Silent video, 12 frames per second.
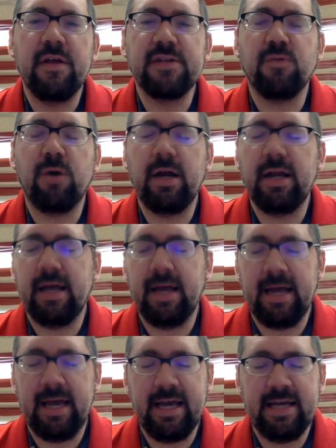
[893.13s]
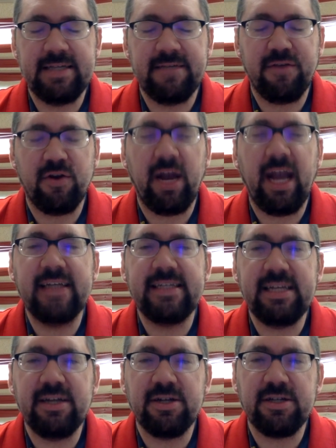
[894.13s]
This one is if you're
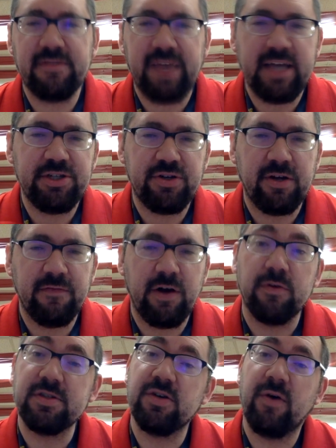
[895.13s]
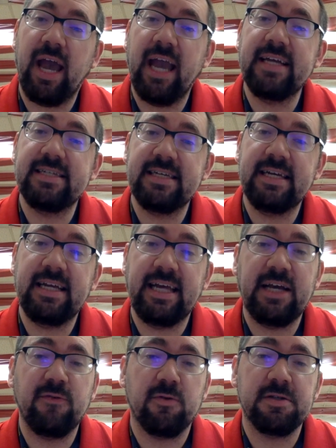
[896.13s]
18 years of age, you can vote. So 18
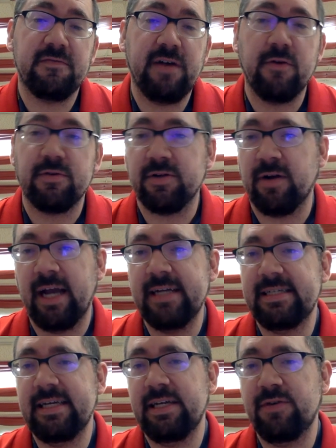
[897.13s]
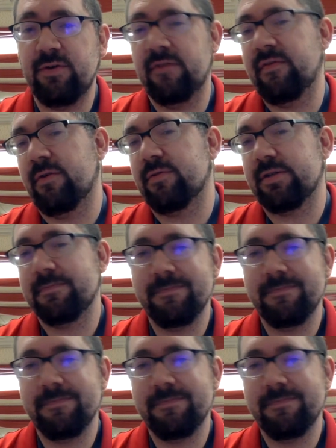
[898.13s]
equals vote, or 18 you can vote.